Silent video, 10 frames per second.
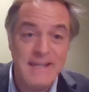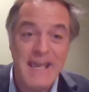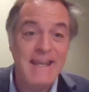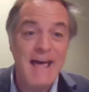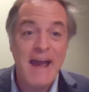They
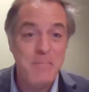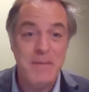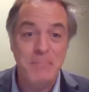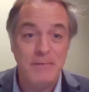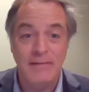had to hire
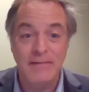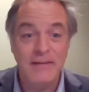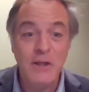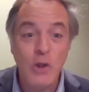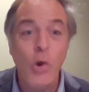people,
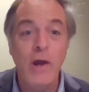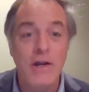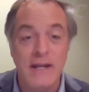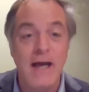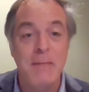
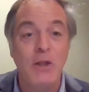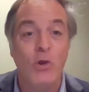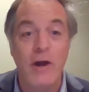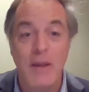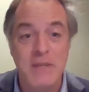lawyers. And I'm a
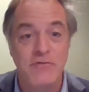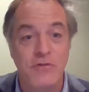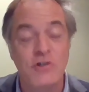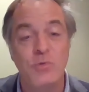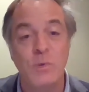lawyer, I'll be the
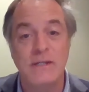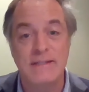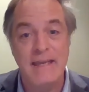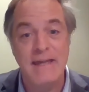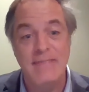first one to
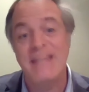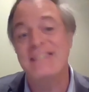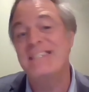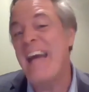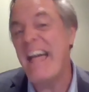tell you
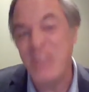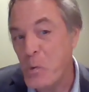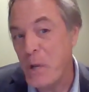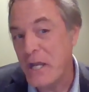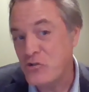that's not the
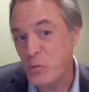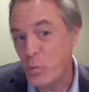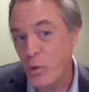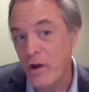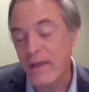way it should
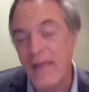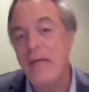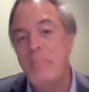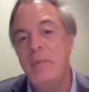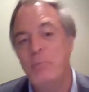work.
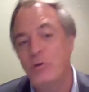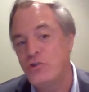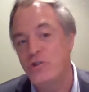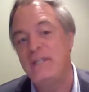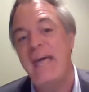People
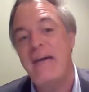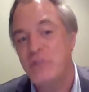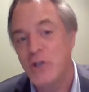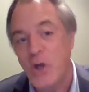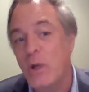shouldn't have
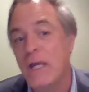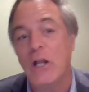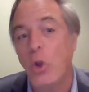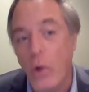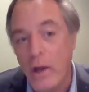to go get a
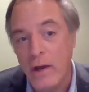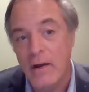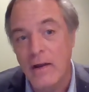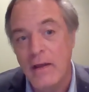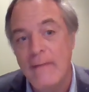
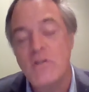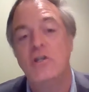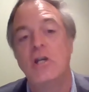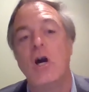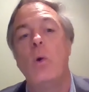lawyer
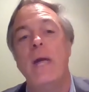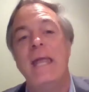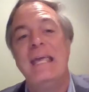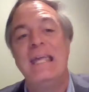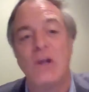to go in
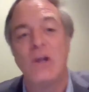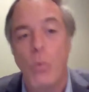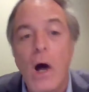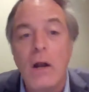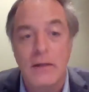and get their
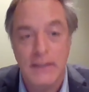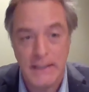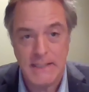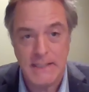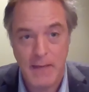water
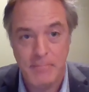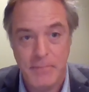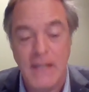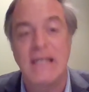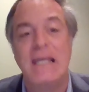cleaned up
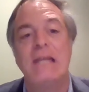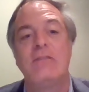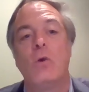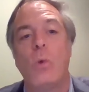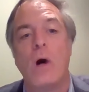and to get
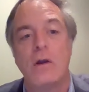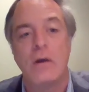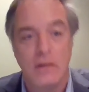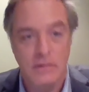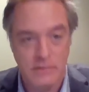their
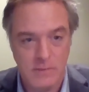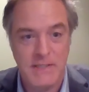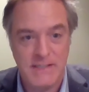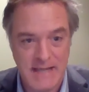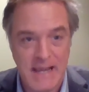water to
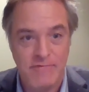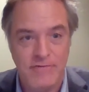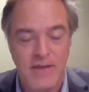be safe.